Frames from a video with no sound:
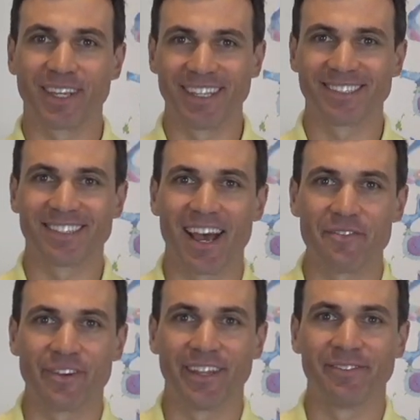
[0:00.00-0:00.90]
Let's
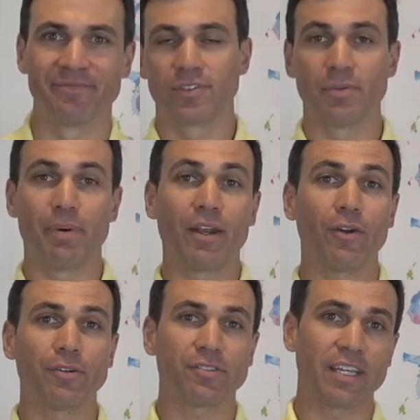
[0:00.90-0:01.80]
dive in. To better
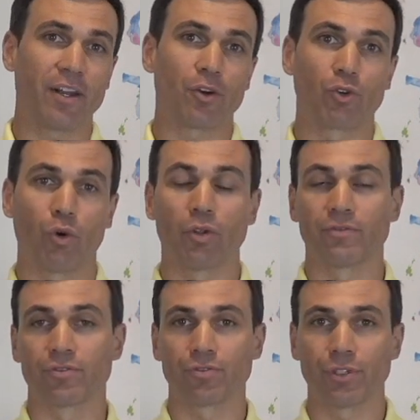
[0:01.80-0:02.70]
understand our goal
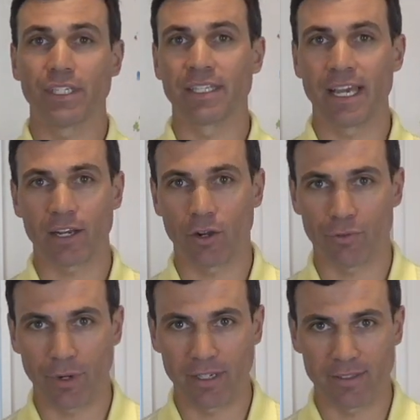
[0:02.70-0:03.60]
of treating neck
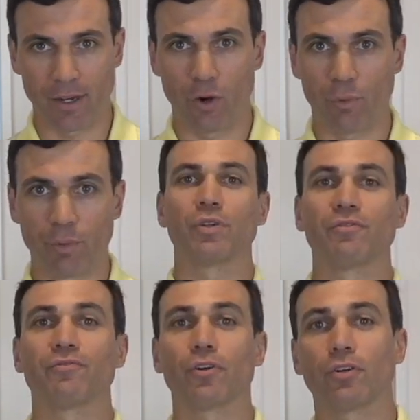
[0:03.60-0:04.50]
arthritis at home, we
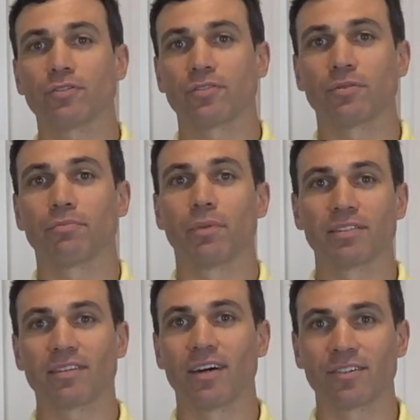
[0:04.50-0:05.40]
first
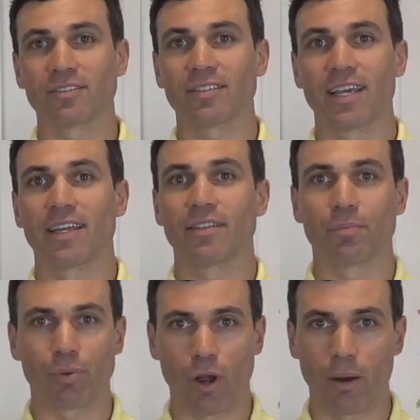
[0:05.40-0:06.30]
must understand the
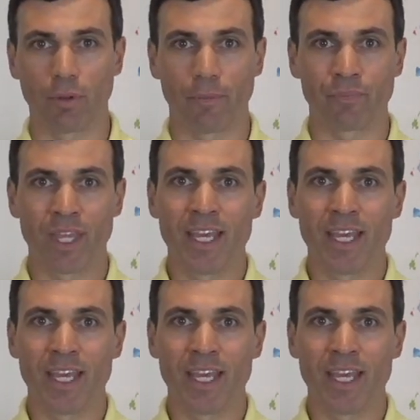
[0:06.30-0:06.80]
problem.